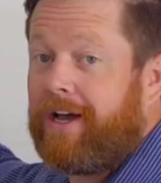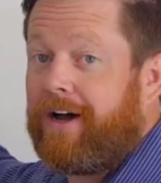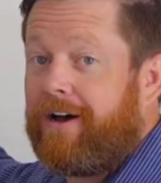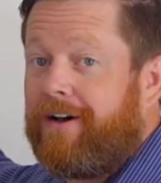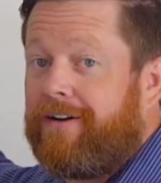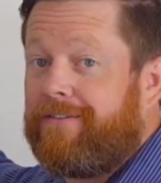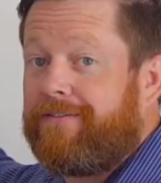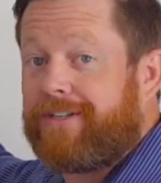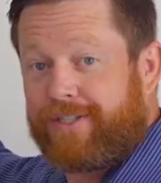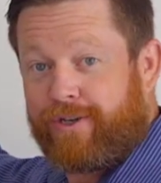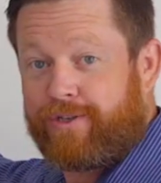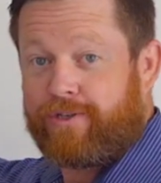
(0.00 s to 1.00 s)
of
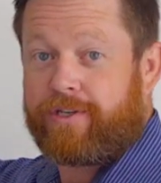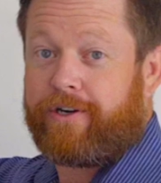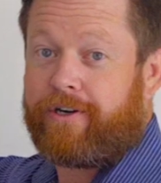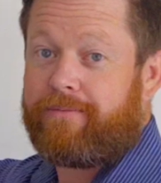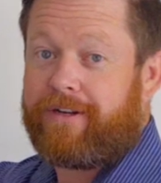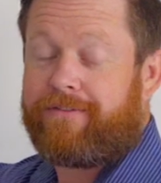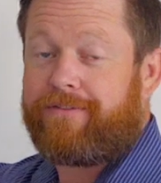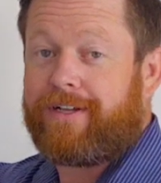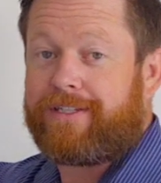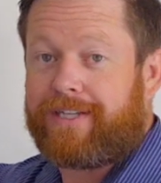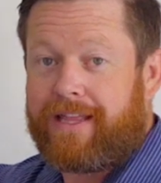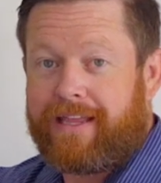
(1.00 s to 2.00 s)
Social Security
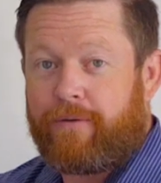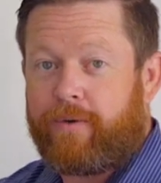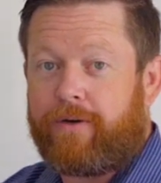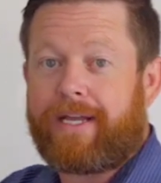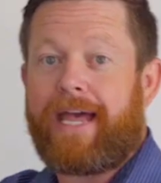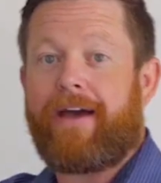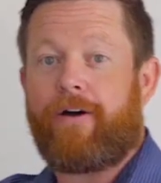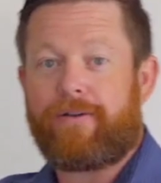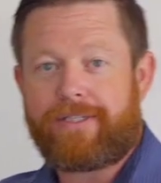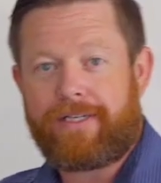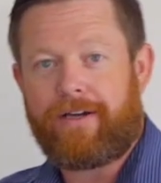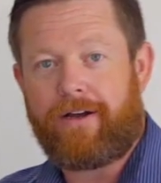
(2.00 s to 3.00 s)
benefits that will
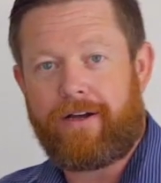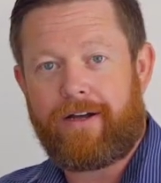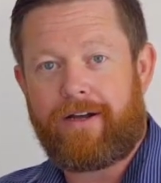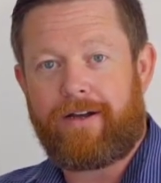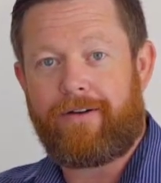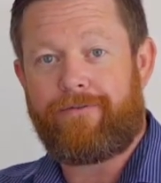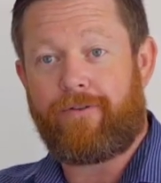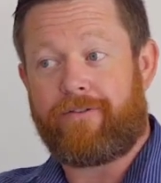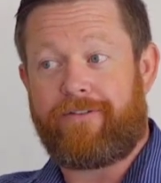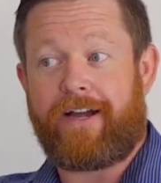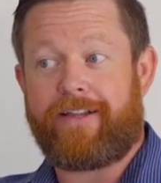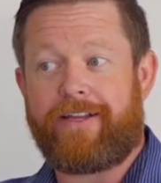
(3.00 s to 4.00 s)
count for
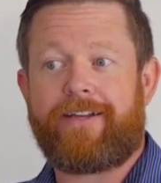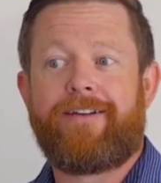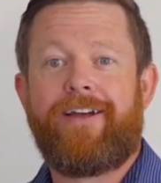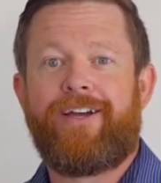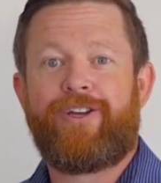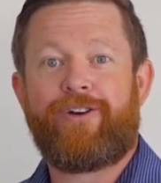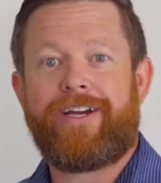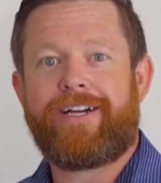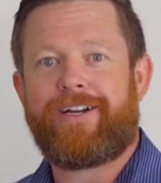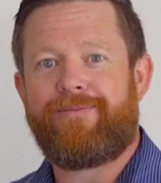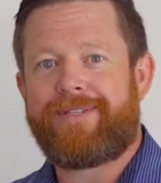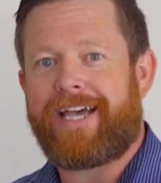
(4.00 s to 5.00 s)
filing your
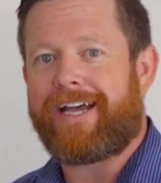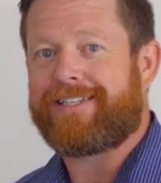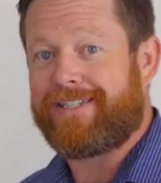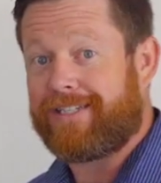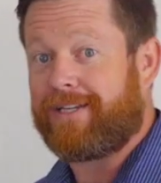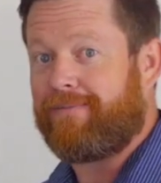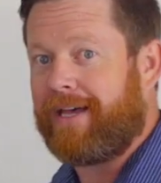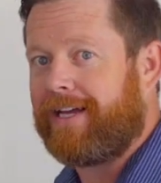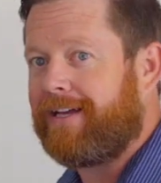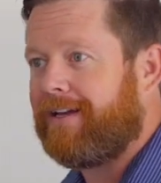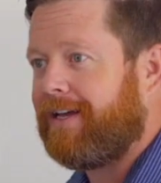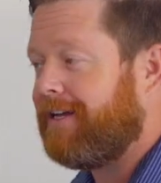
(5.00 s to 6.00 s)
income taxes to
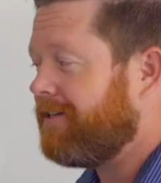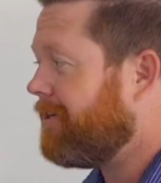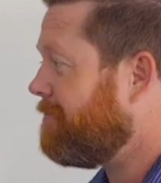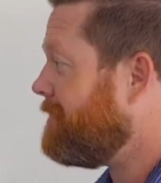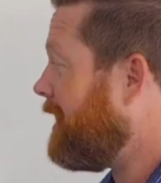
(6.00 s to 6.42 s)
pay income